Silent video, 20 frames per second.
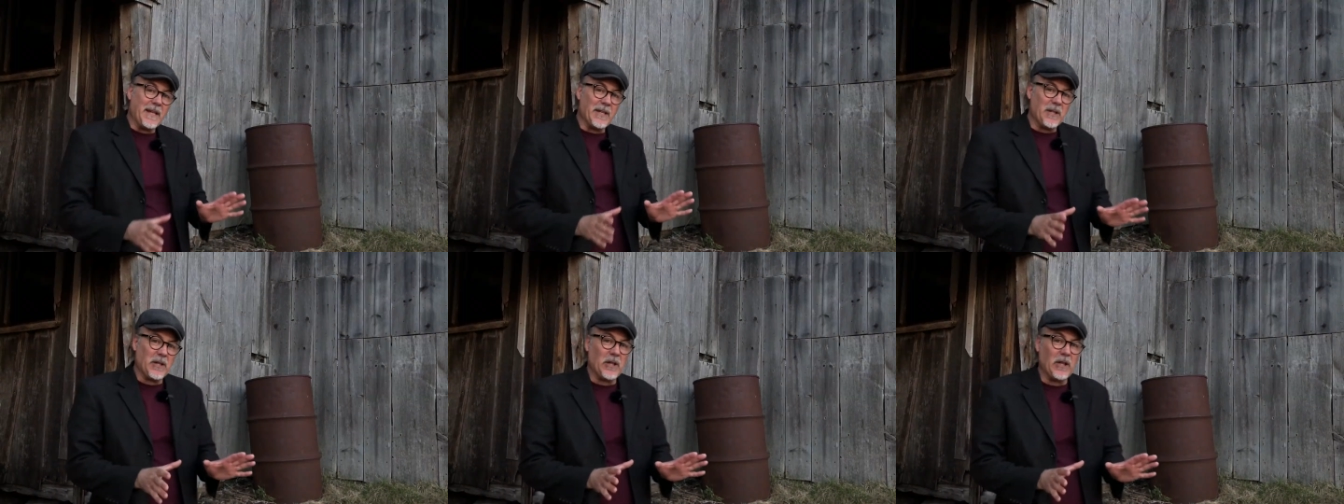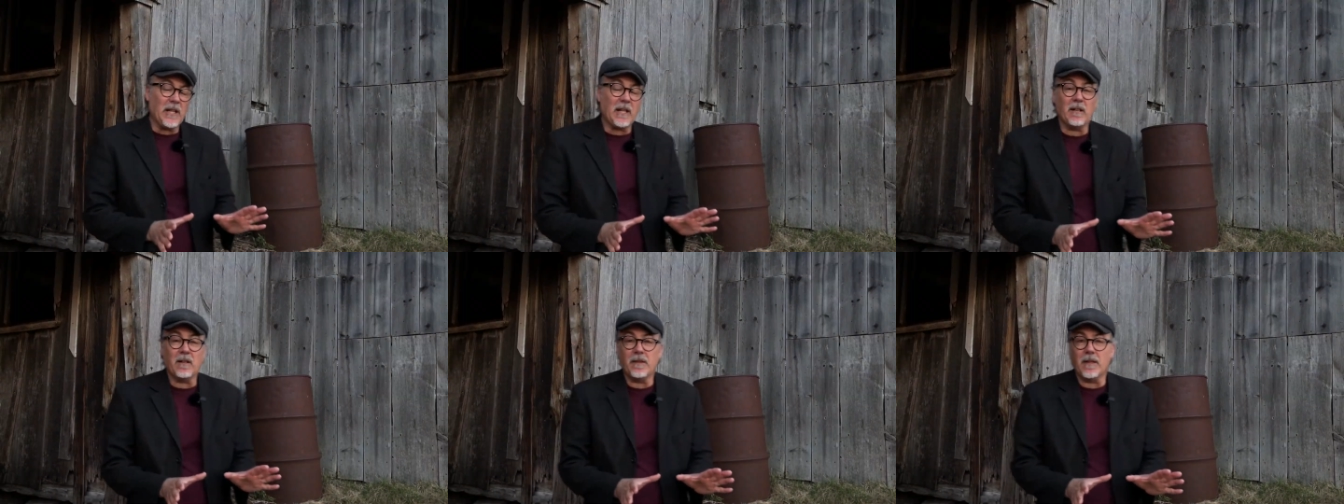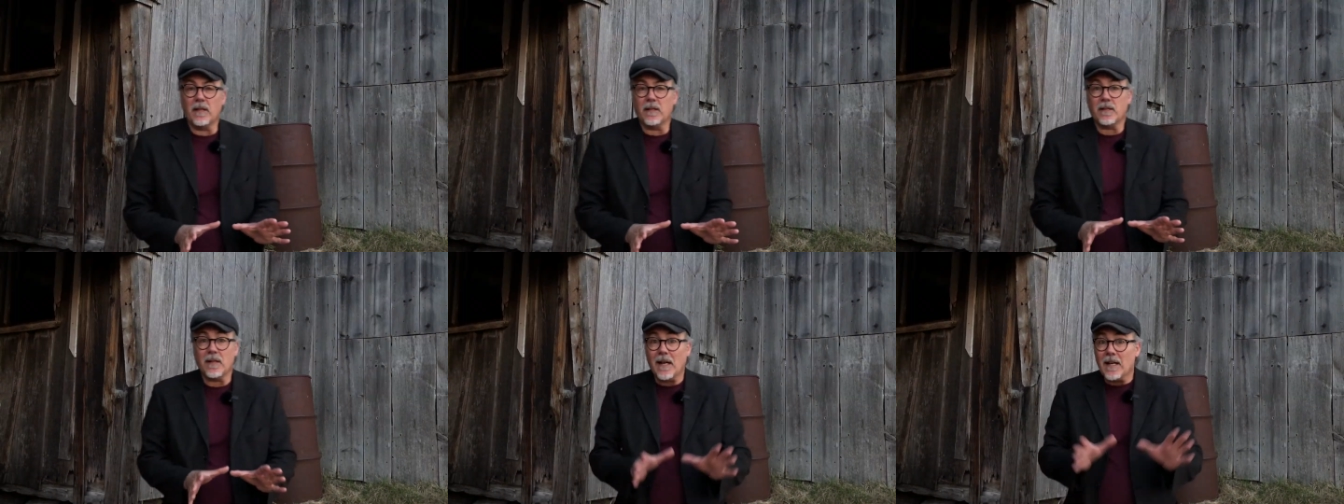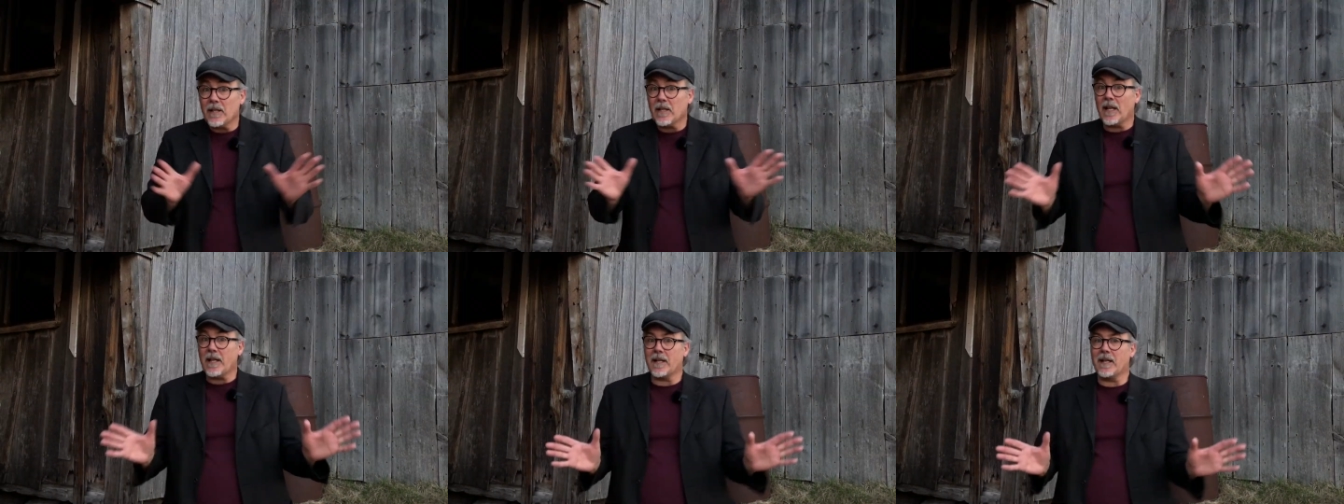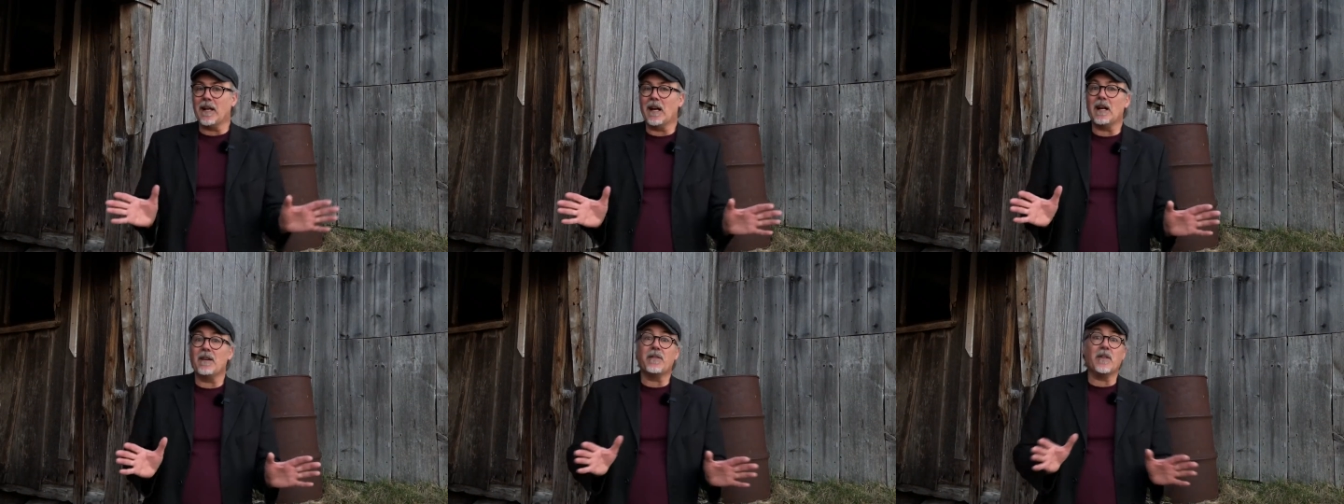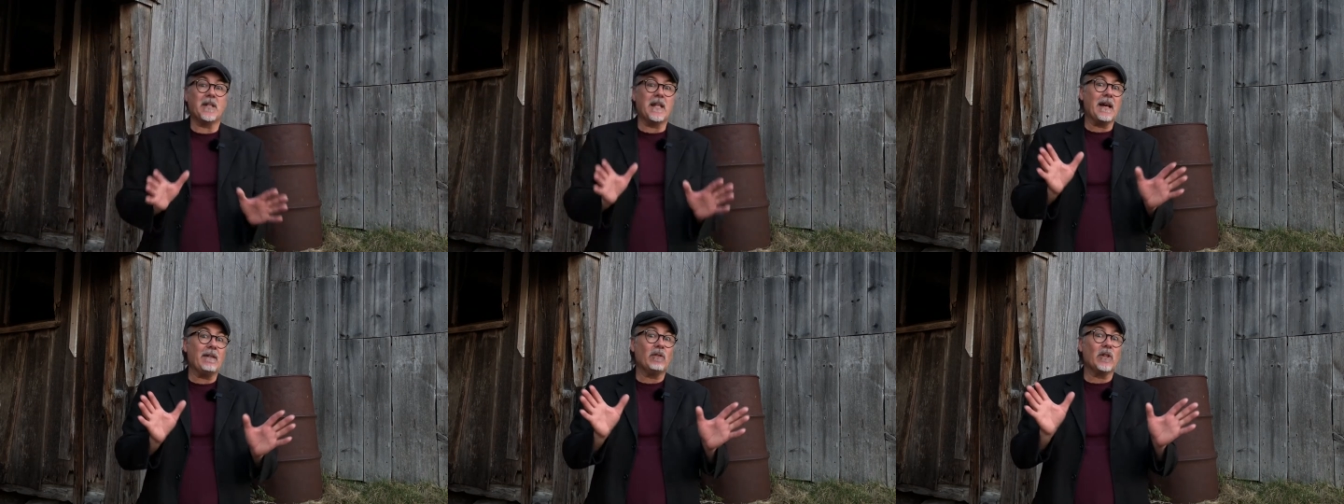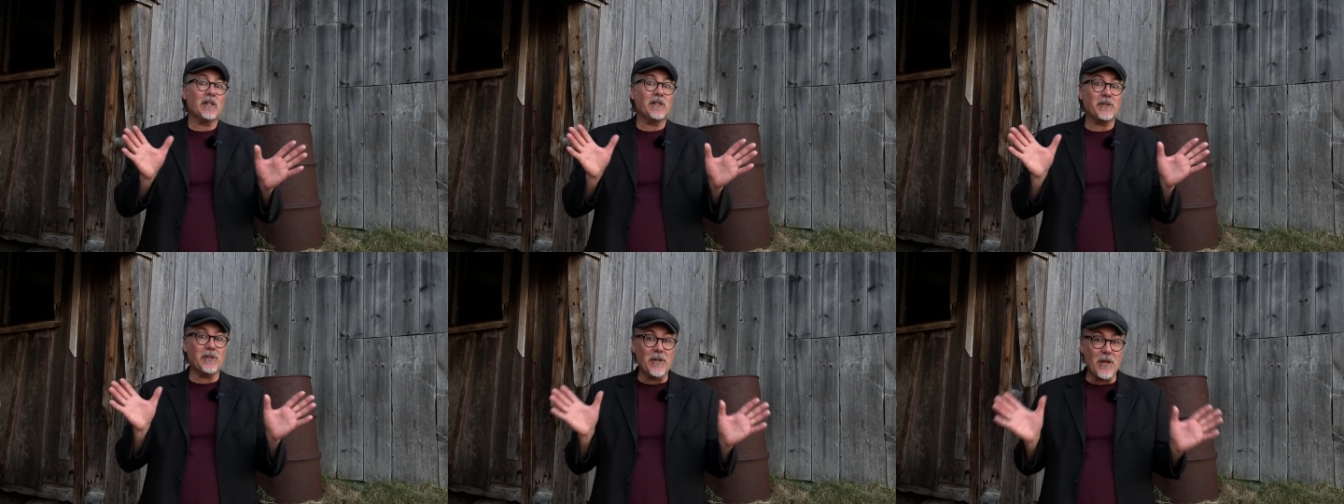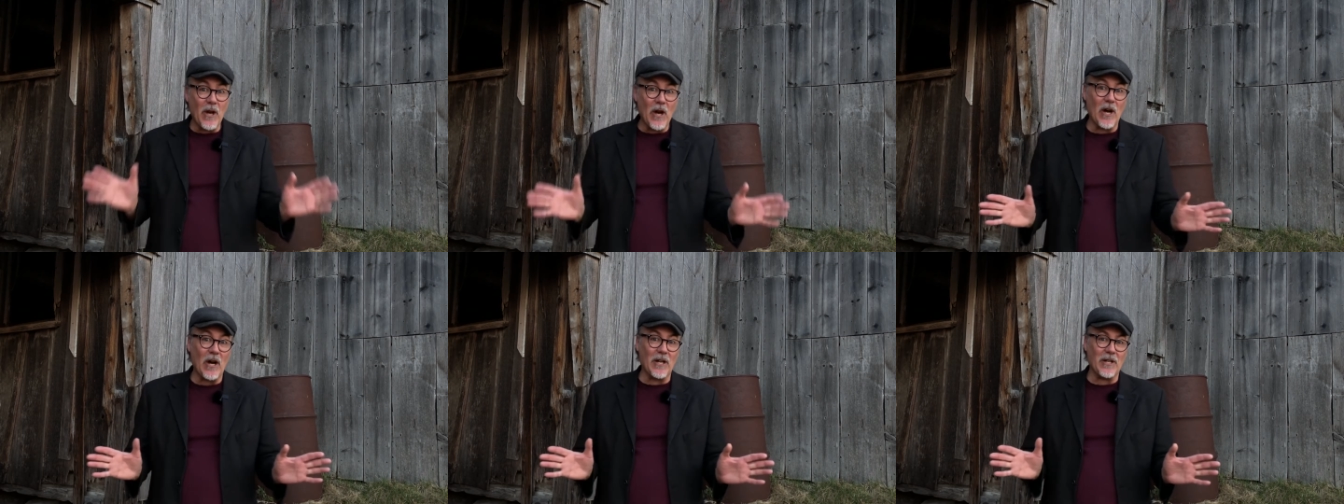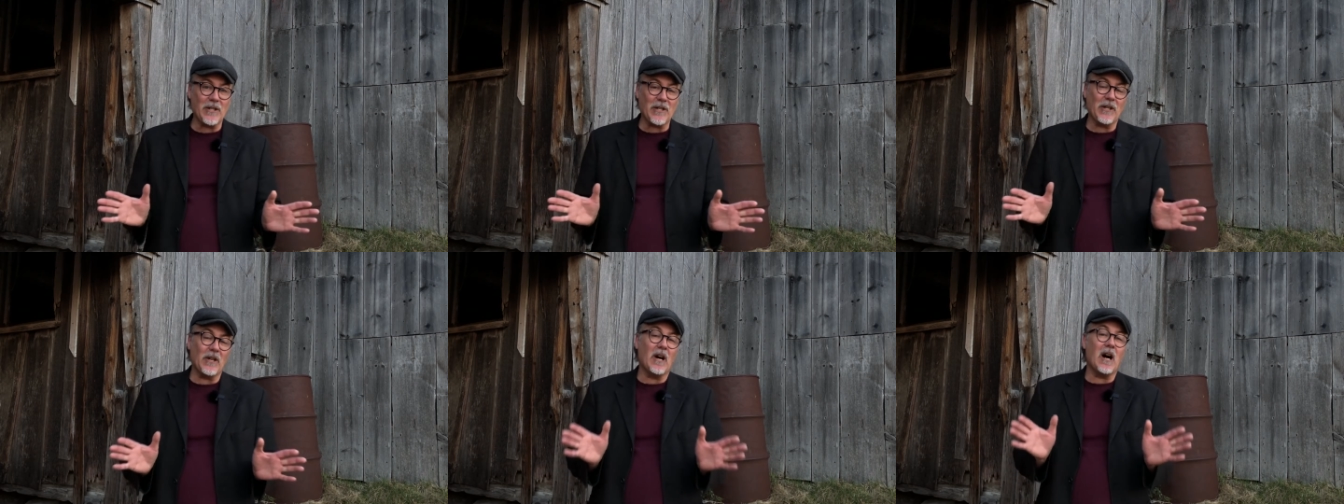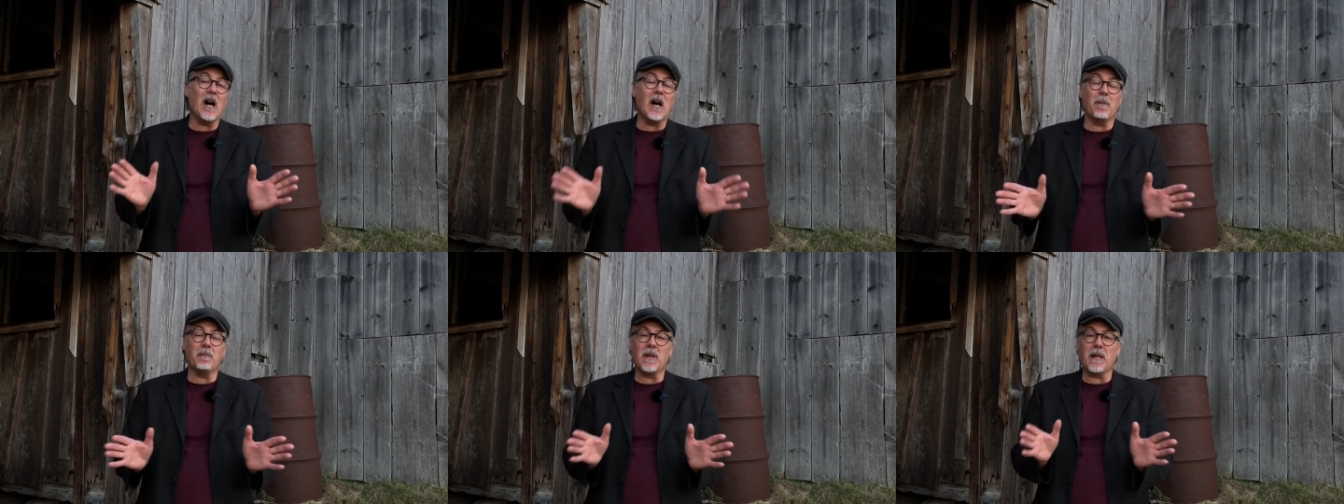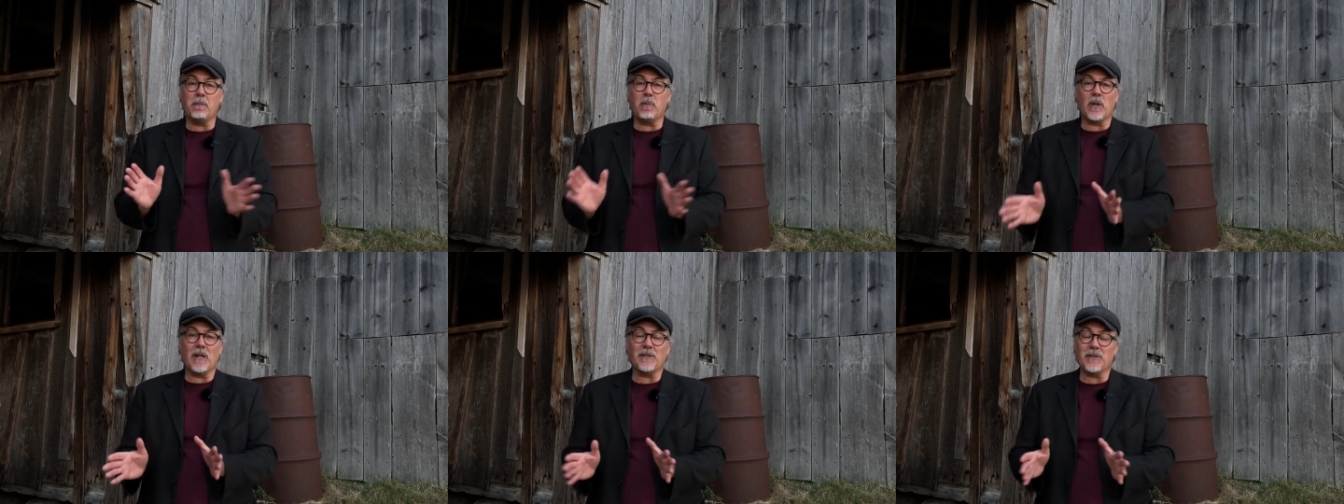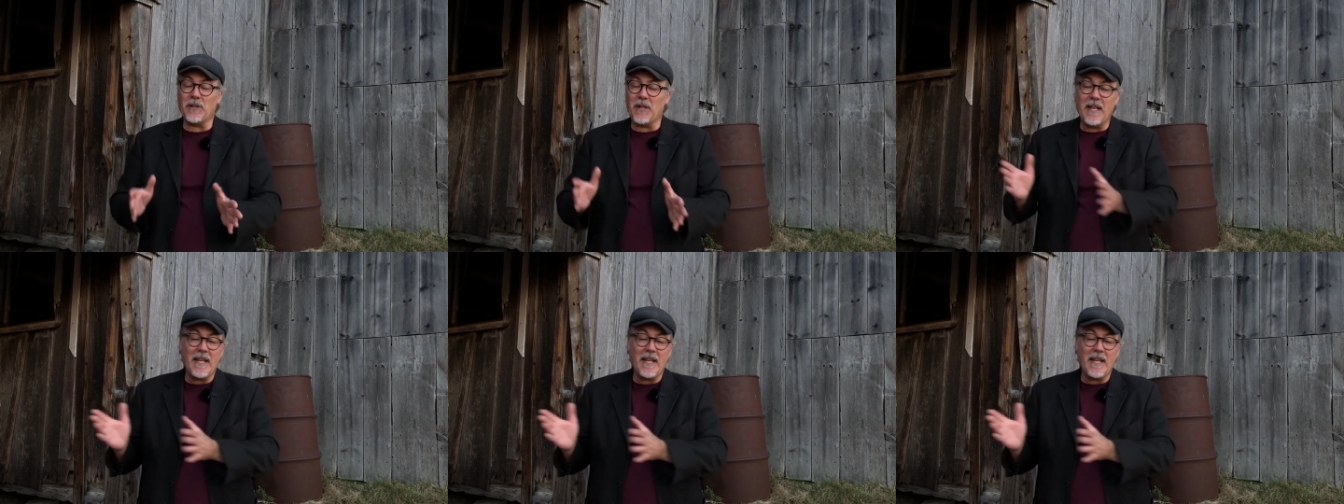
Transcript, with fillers: it clear that unlike God, the devil is not omnipresent.